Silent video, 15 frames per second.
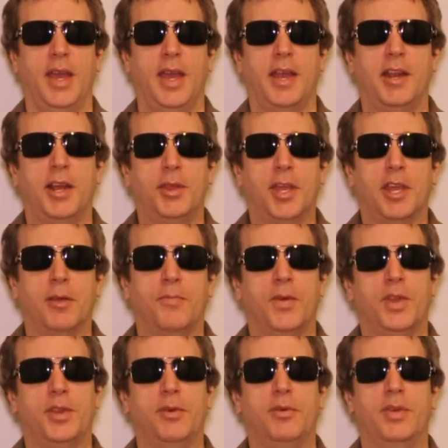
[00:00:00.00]
And I think if
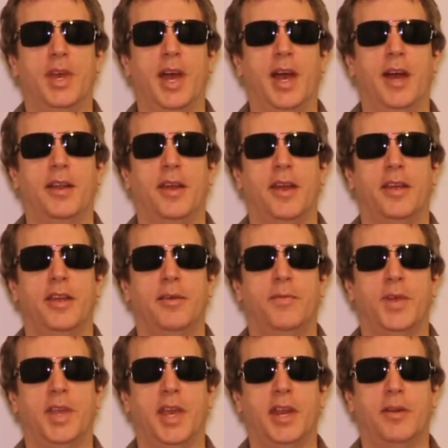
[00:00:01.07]
we do that,
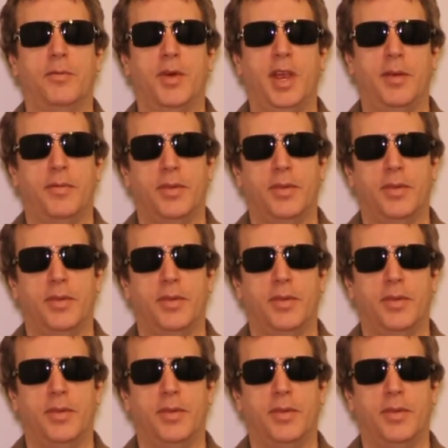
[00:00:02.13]
if we get away